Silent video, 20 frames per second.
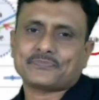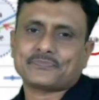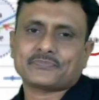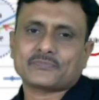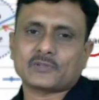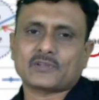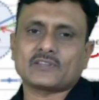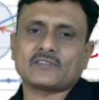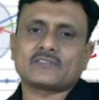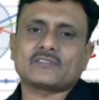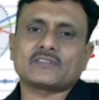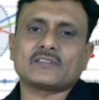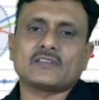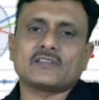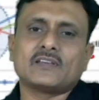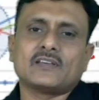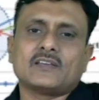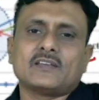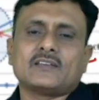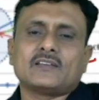you can see
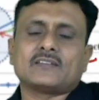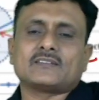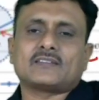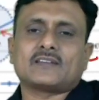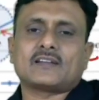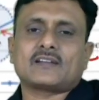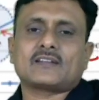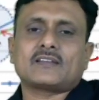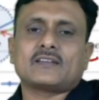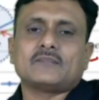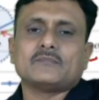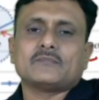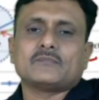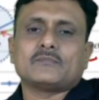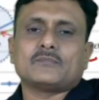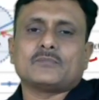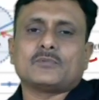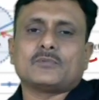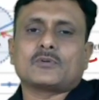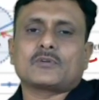that
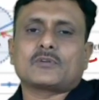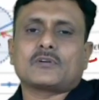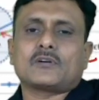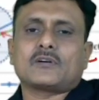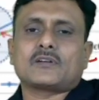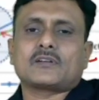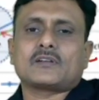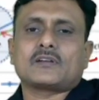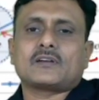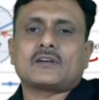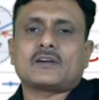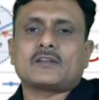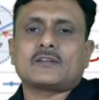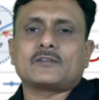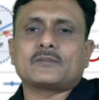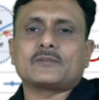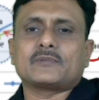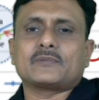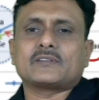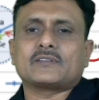boron,
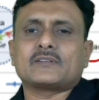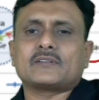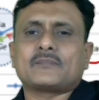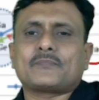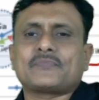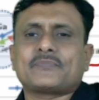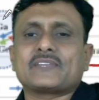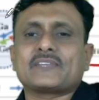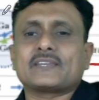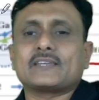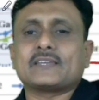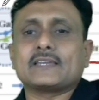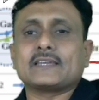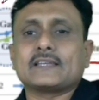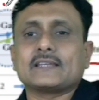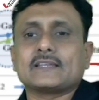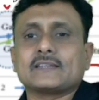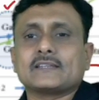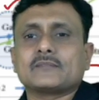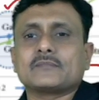aluminum,
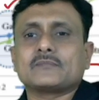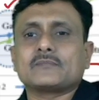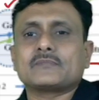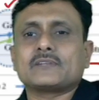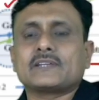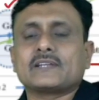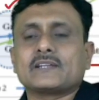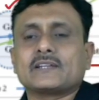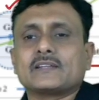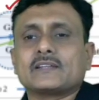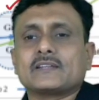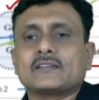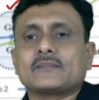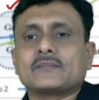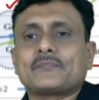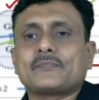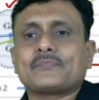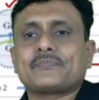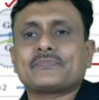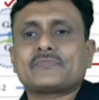gallium, indium,
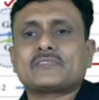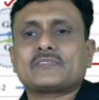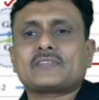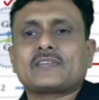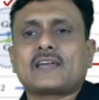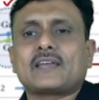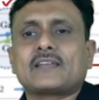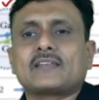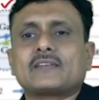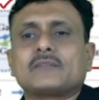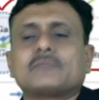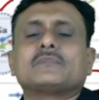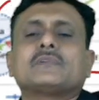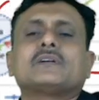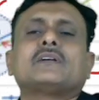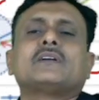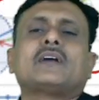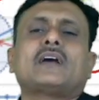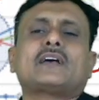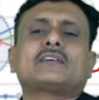thallium,
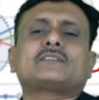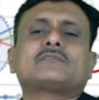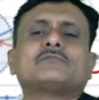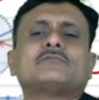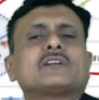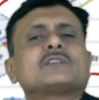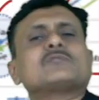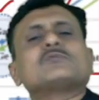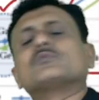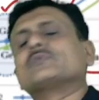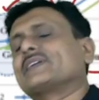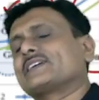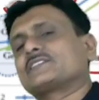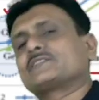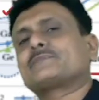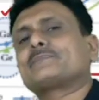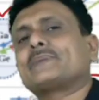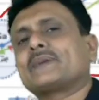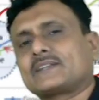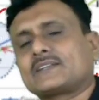as one would
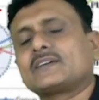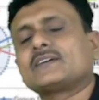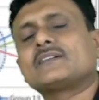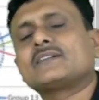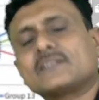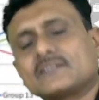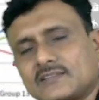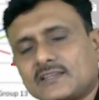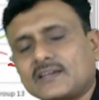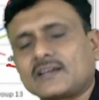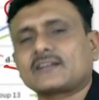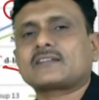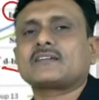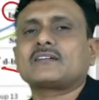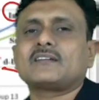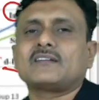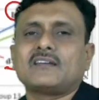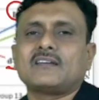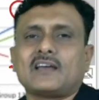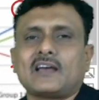expect that
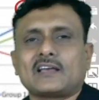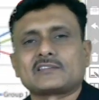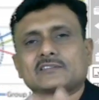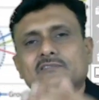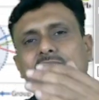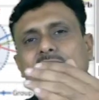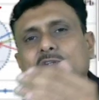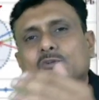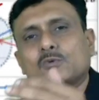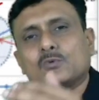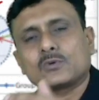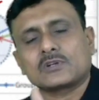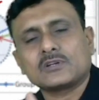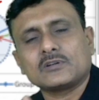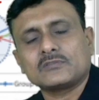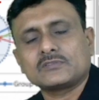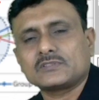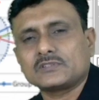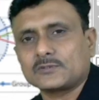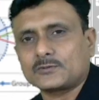as we go
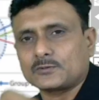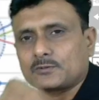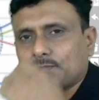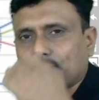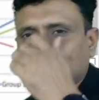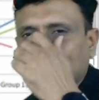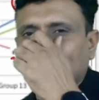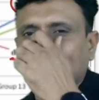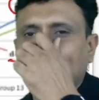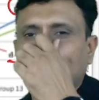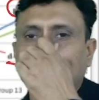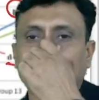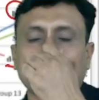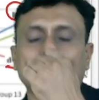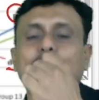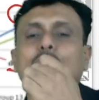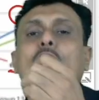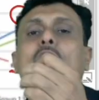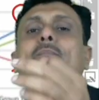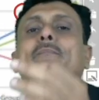down the group, the
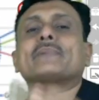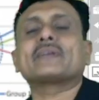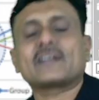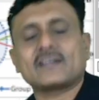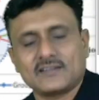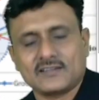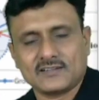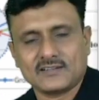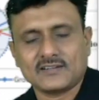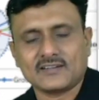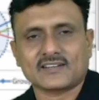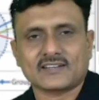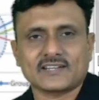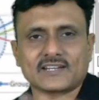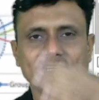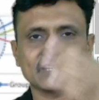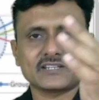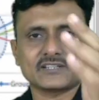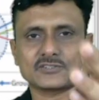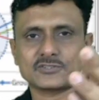atomic
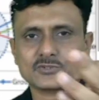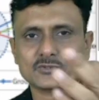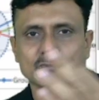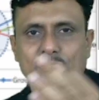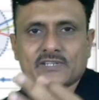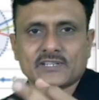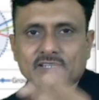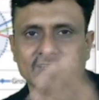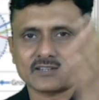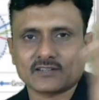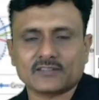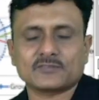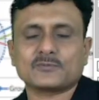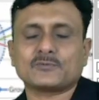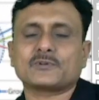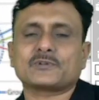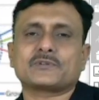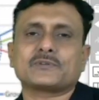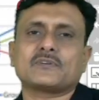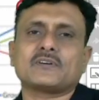radius to increase,
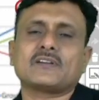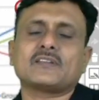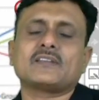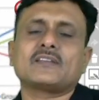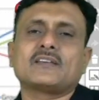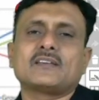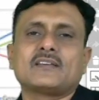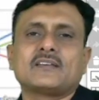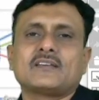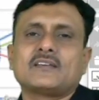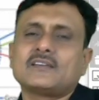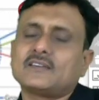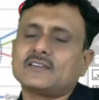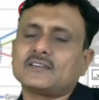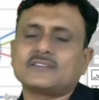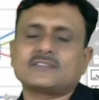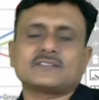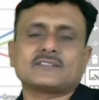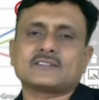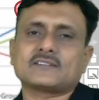what you call,
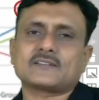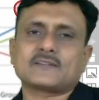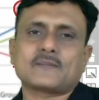isn't it?